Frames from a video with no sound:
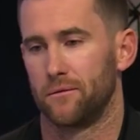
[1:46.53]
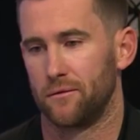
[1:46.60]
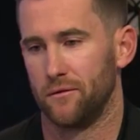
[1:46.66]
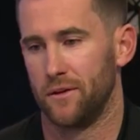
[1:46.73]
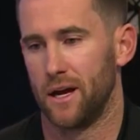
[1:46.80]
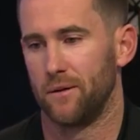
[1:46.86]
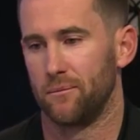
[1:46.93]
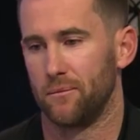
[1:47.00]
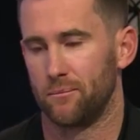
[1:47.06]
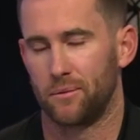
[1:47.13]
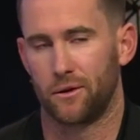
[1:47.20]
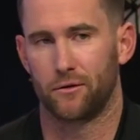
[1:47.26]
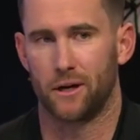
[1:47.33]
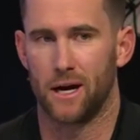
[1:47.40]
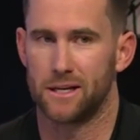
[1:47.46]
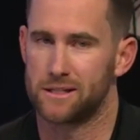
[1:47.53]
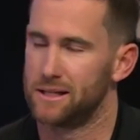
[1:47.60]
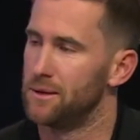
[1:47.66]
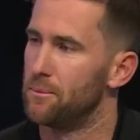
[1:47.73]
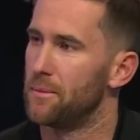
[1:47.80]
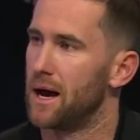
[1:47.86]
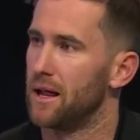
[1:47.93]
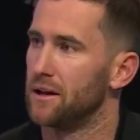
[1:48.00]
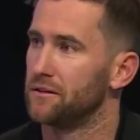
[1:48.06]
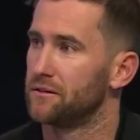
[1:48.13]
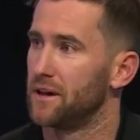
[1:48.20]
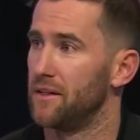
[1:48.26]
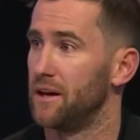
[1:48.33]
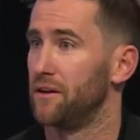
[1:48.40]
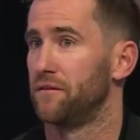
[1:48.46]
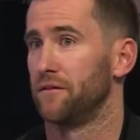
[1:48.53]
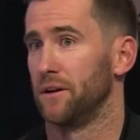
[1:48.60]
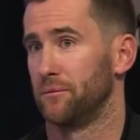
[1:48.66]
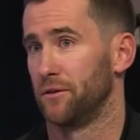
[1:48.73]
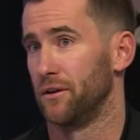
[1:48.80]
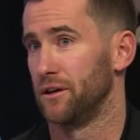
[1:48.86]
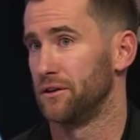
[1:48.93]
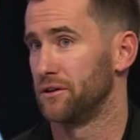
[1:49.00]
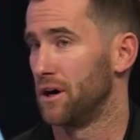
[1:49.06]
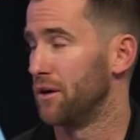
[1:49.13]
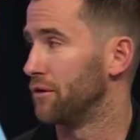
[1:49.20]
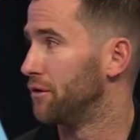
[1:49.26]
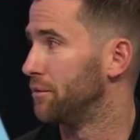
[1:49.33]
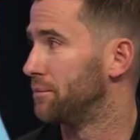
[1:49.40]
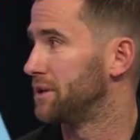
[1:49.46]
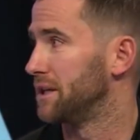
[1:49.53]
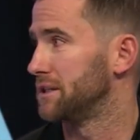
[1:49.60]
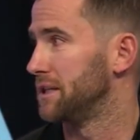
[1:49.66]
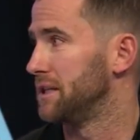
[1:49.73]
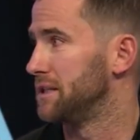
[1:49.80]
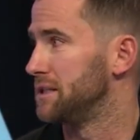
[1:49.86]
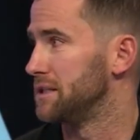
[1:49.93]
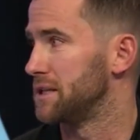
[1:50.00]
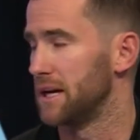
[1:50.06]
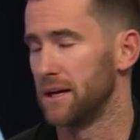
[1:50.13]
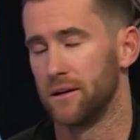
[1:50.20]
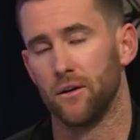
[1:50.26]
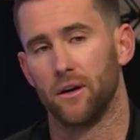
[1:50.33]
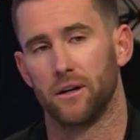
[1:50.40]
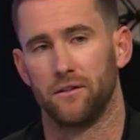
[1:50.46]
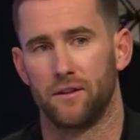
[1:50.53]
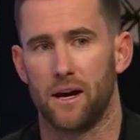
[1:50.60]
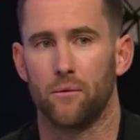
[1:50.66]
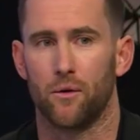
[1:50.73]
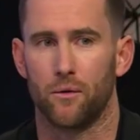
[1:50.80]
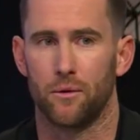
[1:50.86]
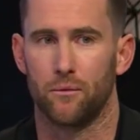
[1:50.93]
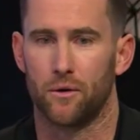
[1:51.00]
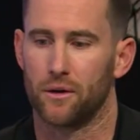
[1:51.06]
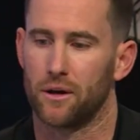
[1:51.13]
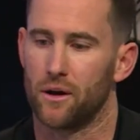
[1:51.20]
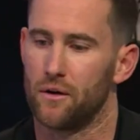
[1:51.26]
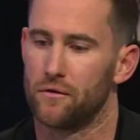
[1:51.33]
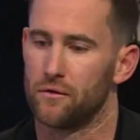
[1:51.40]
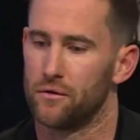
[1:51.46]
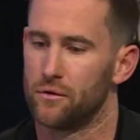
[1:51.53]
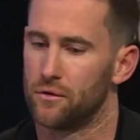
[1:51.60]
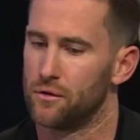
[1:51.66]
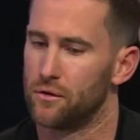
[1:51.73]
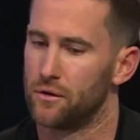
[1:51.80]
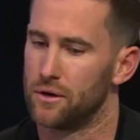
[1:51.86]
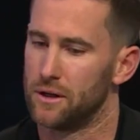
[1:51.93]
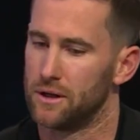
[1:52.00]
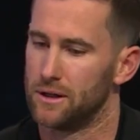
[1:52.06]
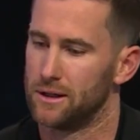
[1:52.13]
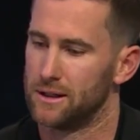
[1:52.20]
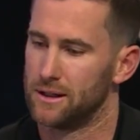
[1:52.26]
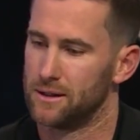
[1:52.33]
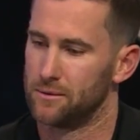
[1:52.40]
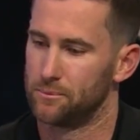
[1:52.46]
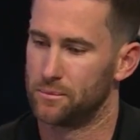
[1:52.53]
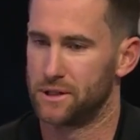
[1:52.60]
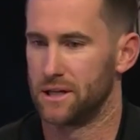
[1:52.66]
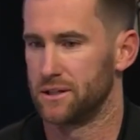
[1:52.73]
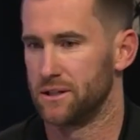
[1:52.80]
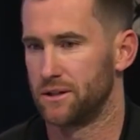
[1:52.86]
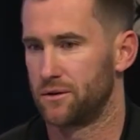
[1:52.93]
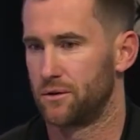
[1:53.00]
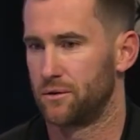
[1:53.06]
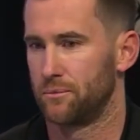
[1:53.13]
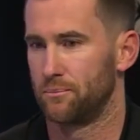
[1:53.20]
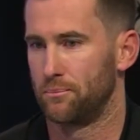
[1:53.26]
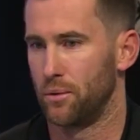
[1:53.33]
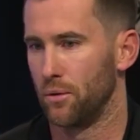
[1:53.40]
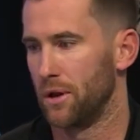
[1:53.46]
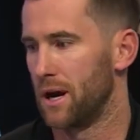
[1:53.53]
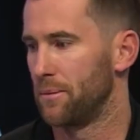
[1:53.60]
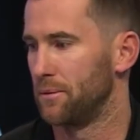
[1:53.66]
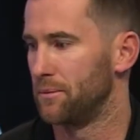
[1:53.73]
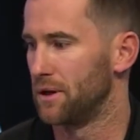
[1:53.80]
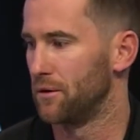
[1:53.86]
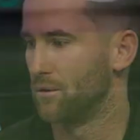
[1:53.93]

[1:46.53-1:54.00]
then creates an imbalance, and then he flips on his shoulder or potentially hits his head. Like, is that what we want to go for, or potentially just ball it up a bit,